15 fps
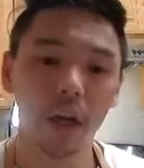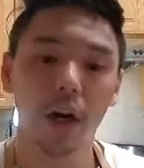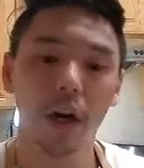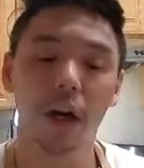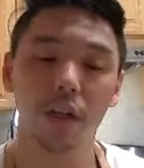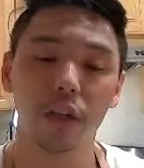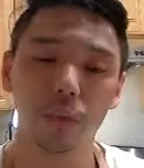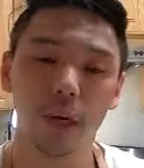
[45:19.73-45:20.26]

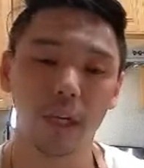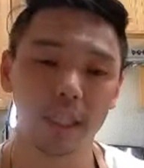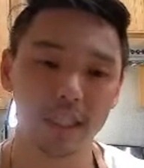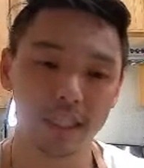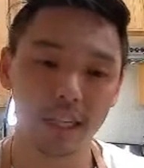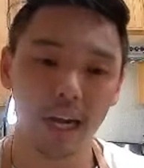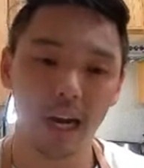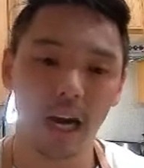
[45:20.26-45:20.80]
on your wok
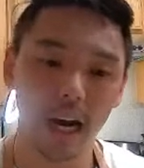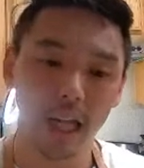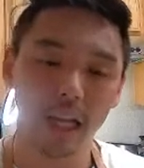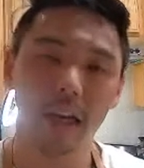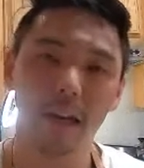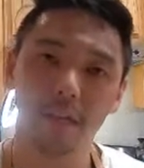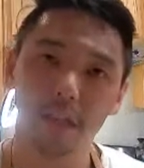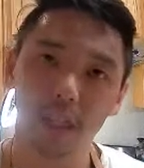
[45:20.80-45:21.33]
is not hot
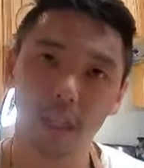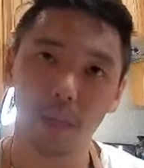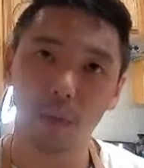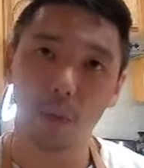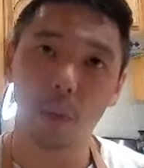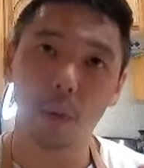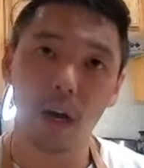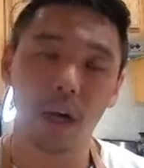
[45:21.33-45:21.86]
enough to keep the
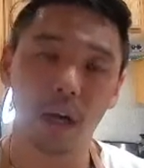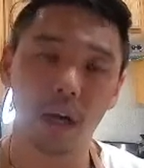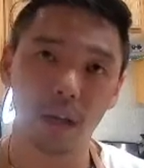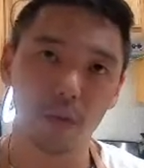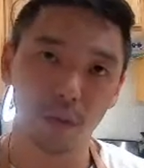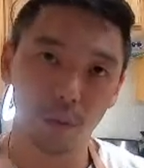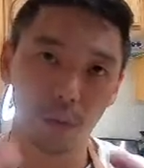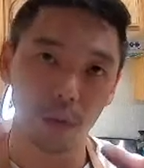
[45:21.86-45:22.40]
wok
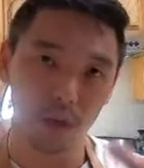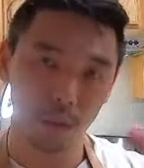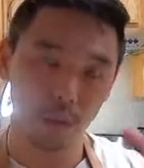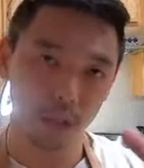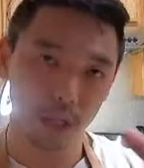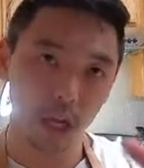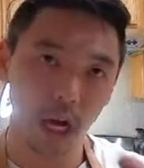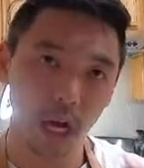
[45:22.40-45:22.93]
really,
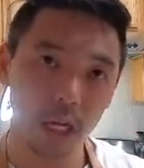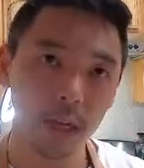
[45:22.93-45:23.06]
really hot.